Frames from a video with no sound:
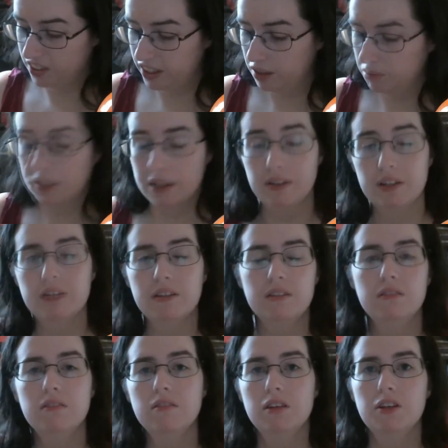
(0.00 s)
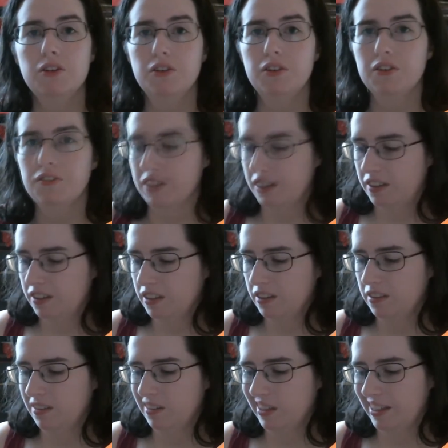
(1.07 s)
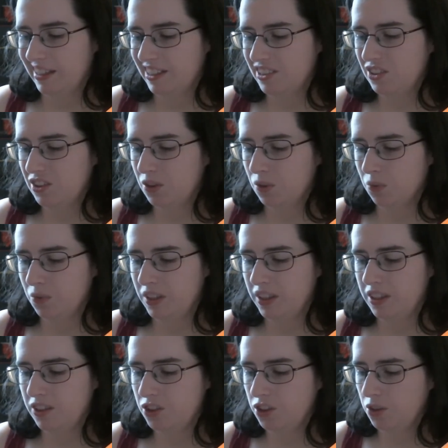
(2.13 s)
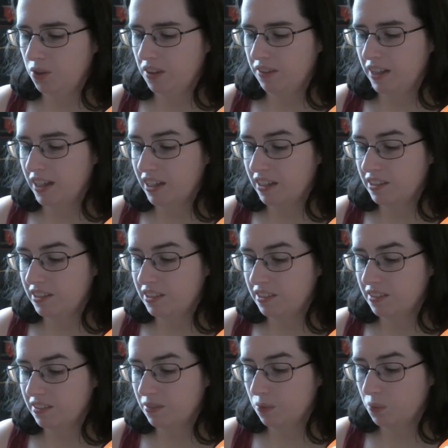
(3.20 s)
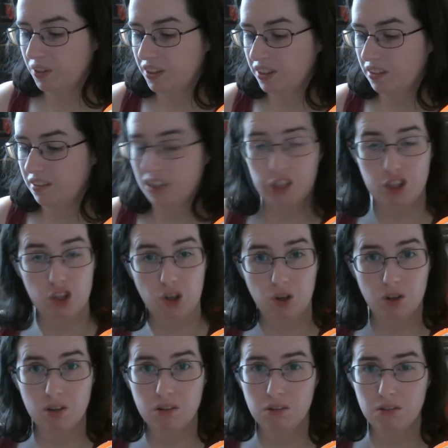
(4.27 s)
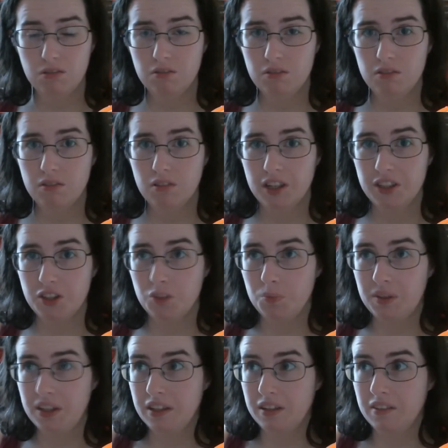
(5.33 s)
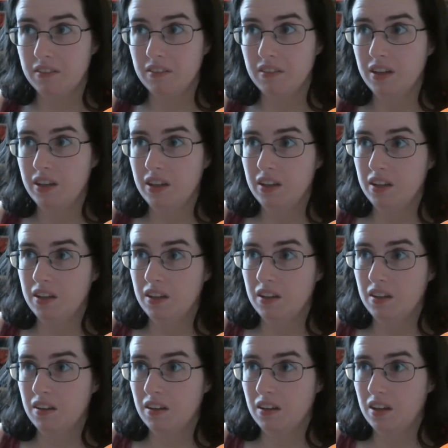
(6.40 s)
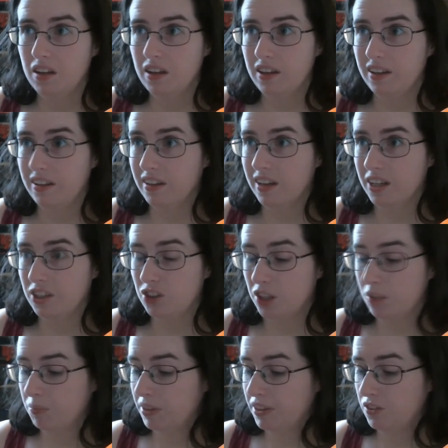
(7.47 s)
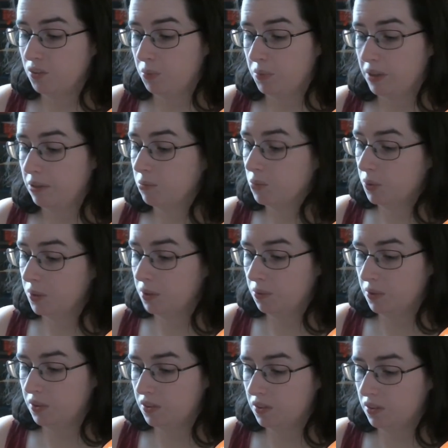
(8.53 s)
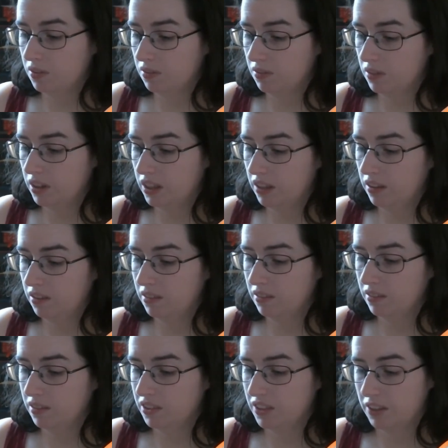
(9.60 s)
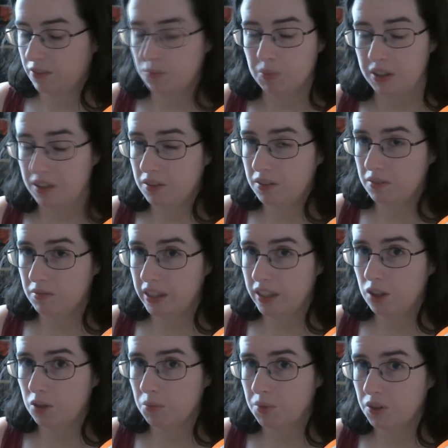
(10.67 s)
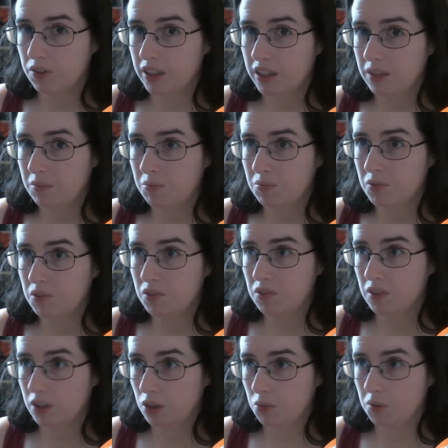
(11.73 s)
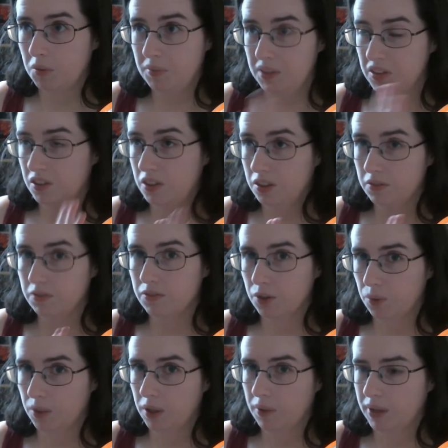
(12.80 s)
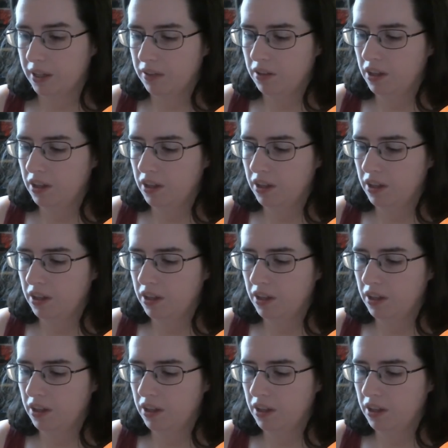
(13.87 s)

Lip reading: about it, other than the fact that I guess the only issue I've had with it at all has been I tried playing some games with it recently, because I haven't played any computer games, like on my PC, for quite a while.